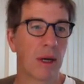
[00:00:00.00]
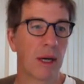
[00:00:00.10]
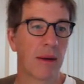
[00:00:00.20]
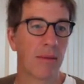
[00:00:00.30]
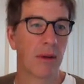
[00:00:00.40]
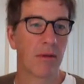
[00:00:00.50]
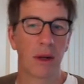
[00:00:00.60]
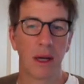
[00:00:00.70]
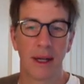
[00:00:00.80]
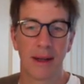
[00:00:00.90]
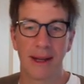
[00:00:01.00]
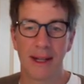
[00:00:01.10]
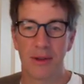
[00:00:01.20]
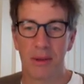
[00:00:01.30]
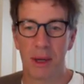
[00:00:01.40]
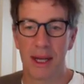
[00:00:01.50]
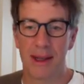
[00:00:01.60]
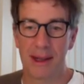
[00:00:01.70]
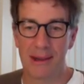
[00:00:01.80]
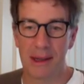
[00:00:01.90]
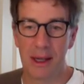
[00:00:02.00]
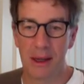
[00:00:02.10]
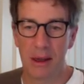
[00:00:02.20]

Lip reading: a dangerous place actually.